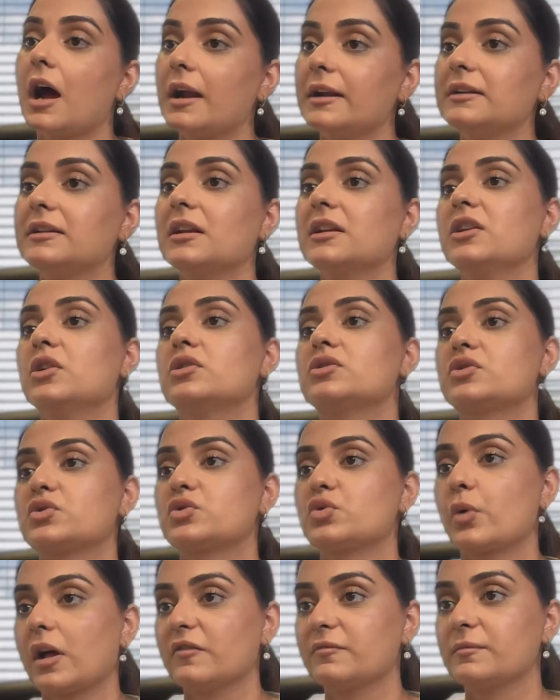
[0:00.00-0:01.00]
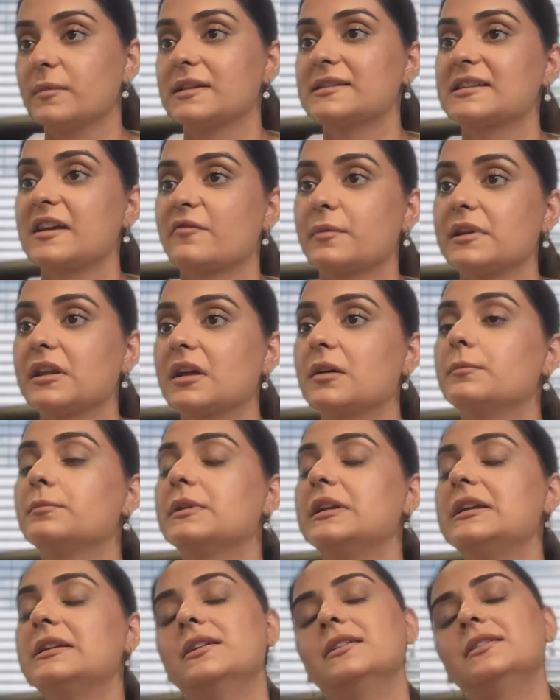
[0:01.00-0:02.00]
until your 12 months have been
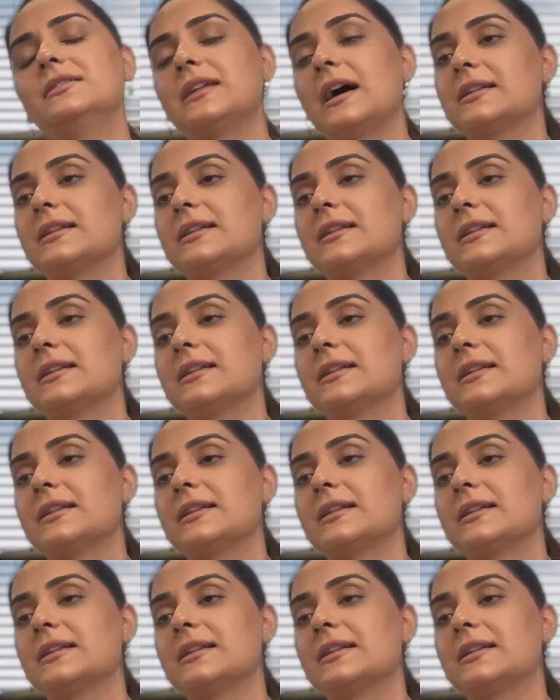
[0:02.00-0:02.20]
completed,